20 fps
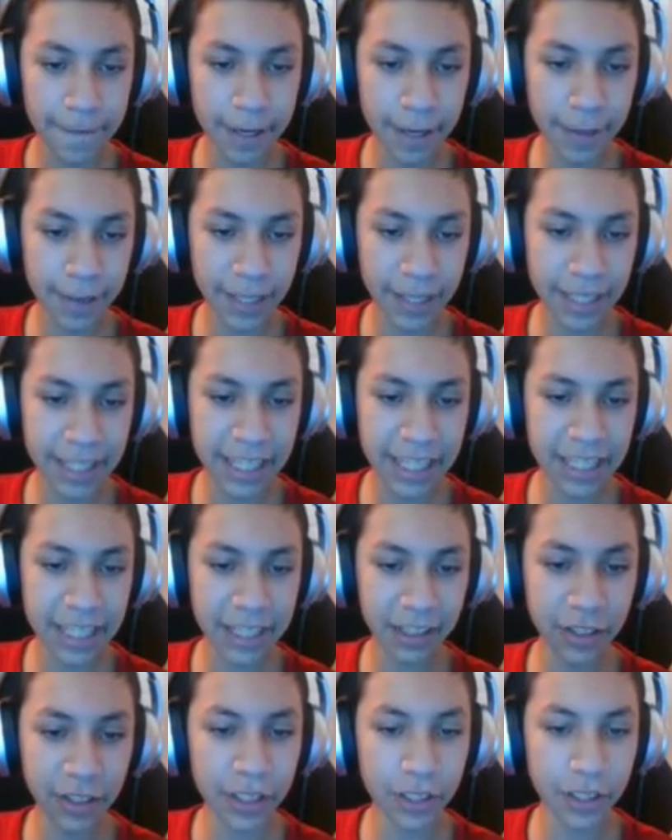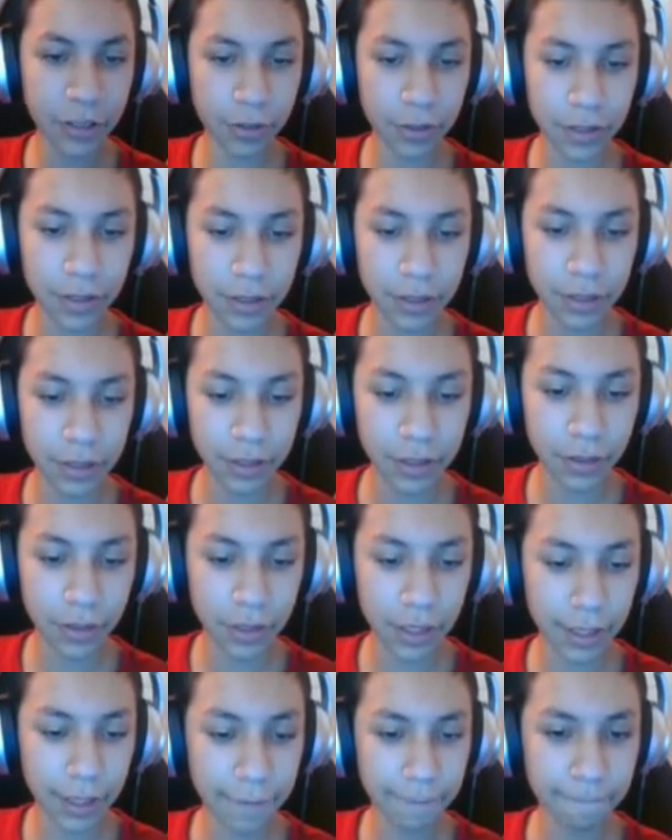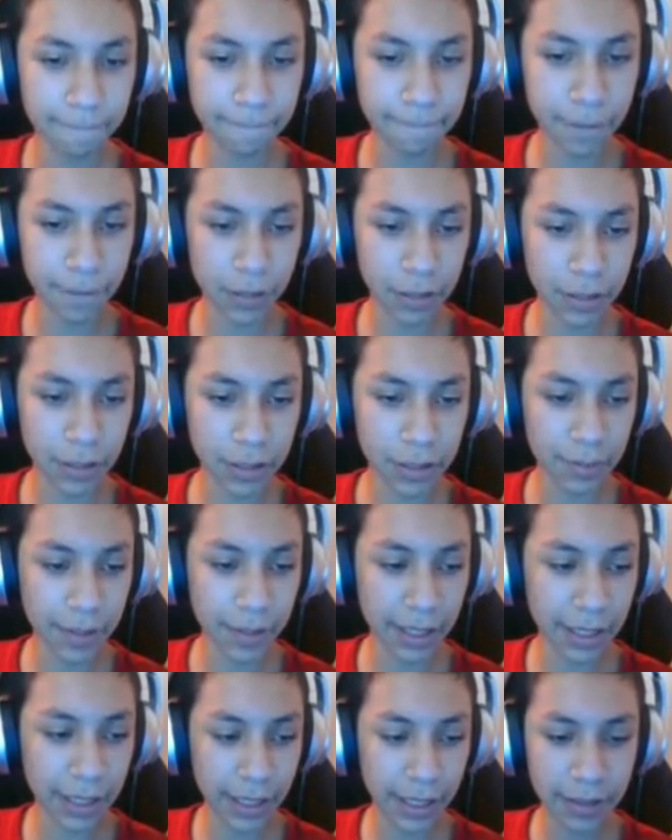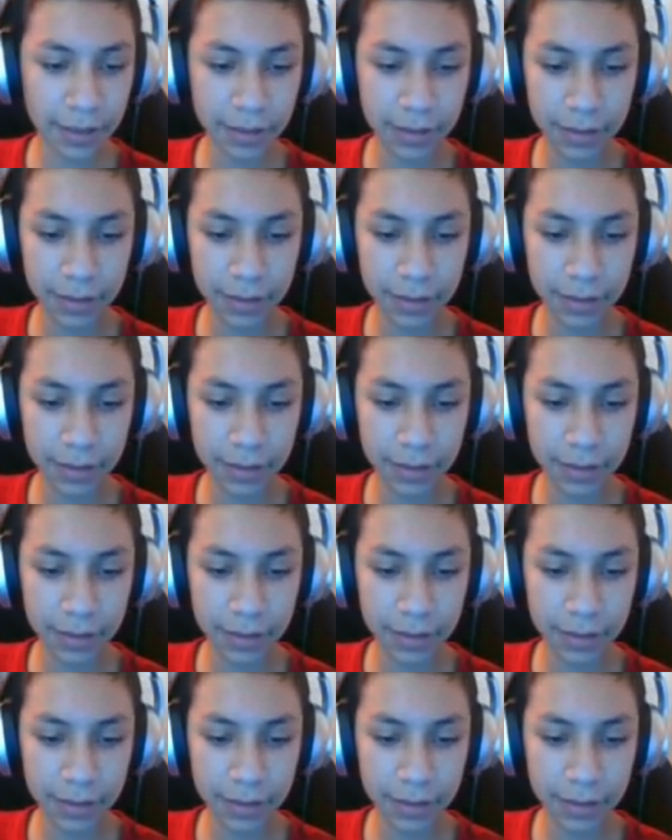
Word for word: I'm gonna kill you. Oh god. Oh my god.